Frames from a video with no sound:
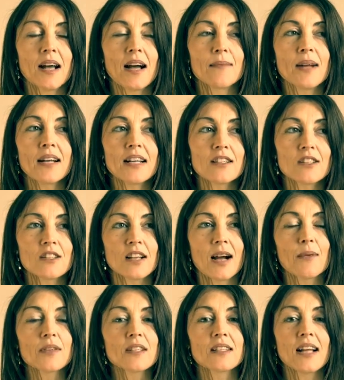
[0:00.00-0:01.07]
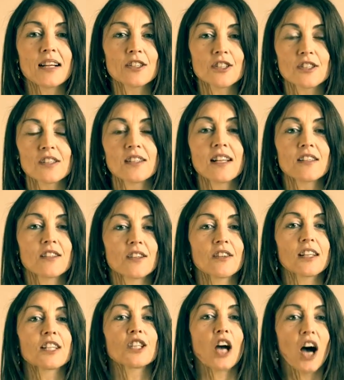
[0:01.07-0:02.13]
I wasn't
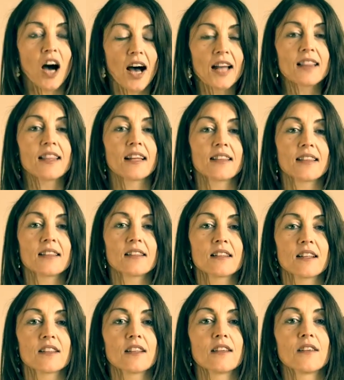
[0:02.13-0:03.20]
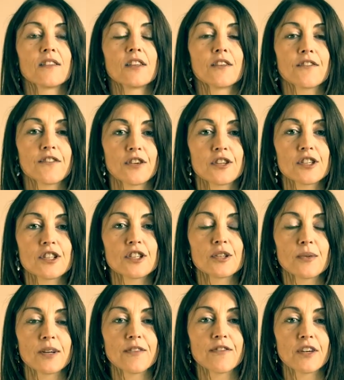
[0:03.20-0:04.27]
necessarily taught that the 1st
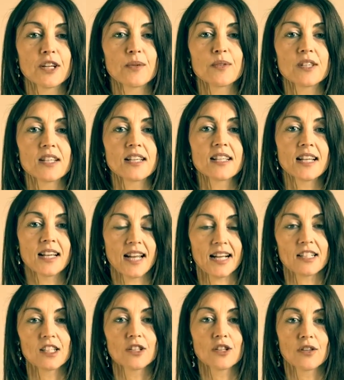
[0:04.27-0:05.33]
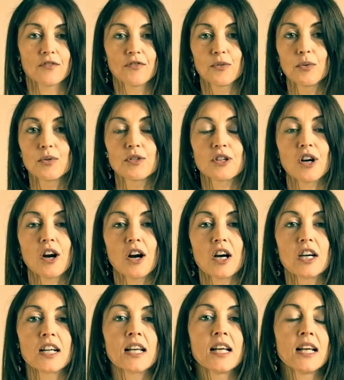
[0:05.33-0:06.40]
degree frequency is connected to the Fool's
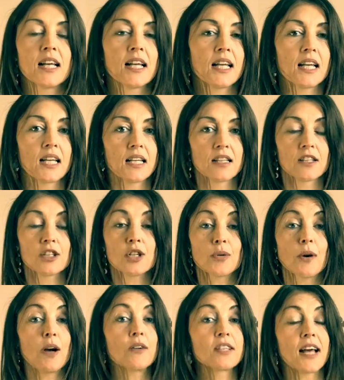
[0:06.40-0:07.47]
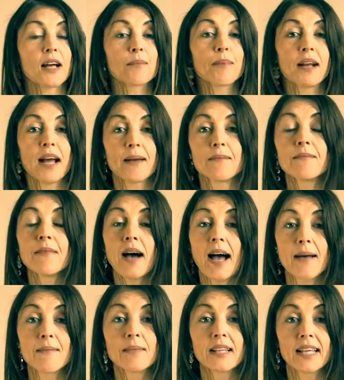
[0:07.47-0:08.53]
card in the tarot deck, but
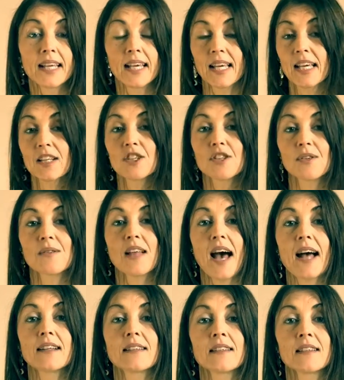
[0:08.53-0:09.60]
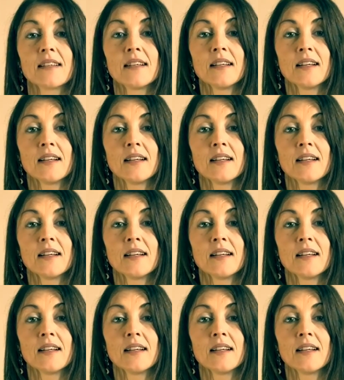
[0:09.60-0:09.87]
I'm linking it to that.